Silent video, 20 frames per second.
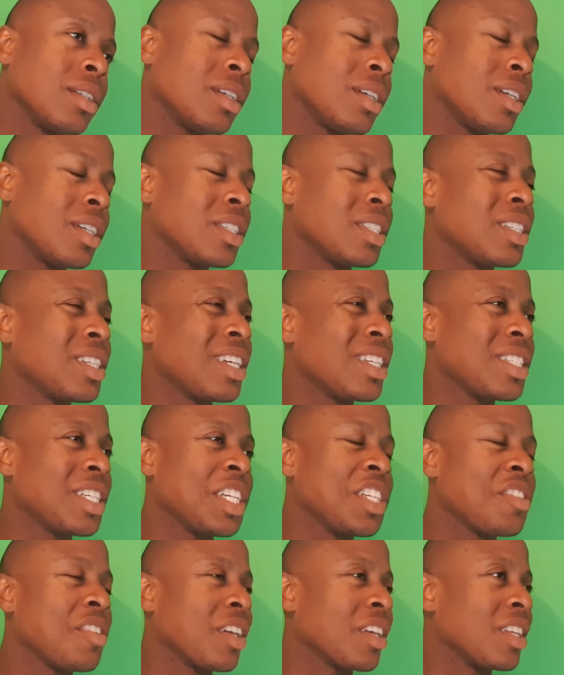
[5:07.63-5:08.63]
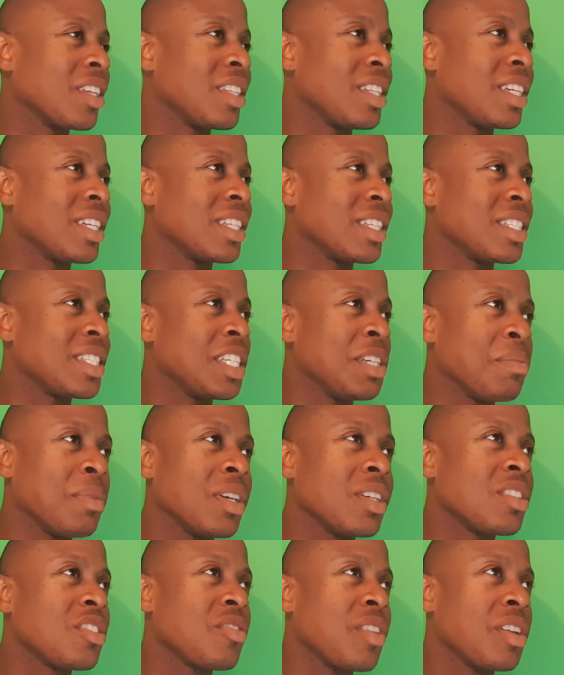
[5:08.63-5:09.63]
I say shred of dignity,
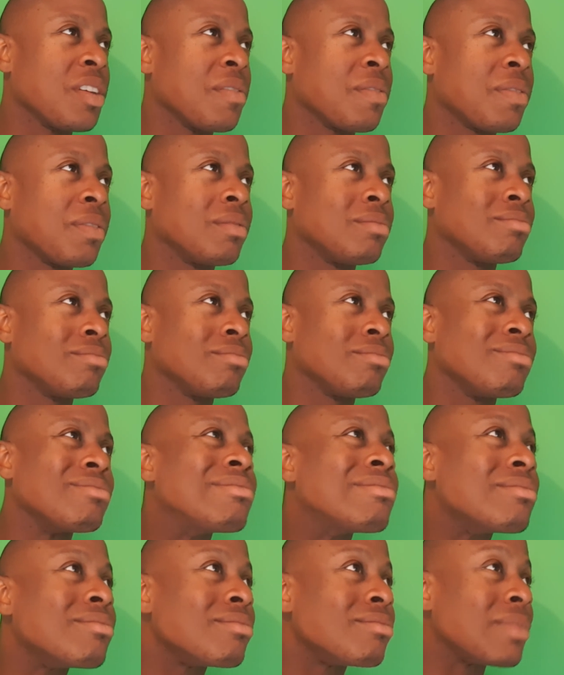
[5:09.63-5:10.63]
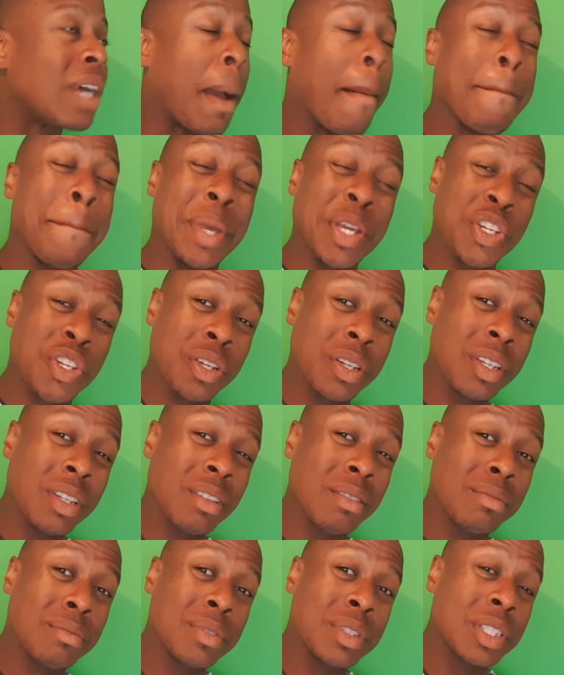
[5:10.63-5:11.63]
but shred of ambition
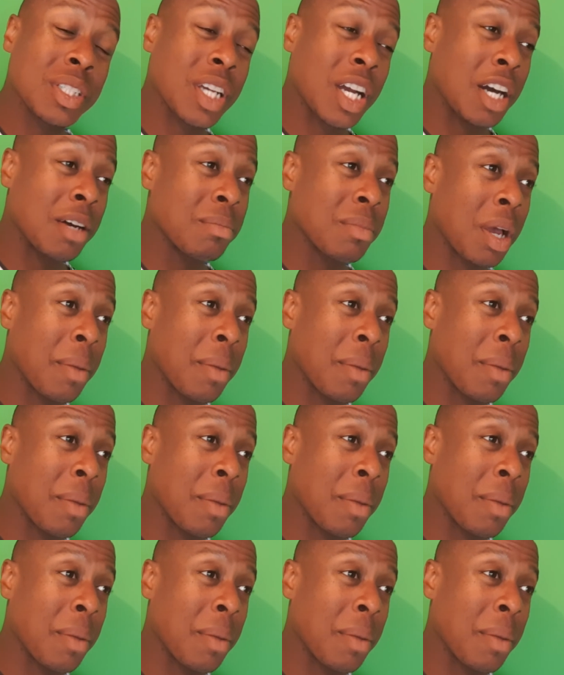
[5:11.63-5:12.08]
would come.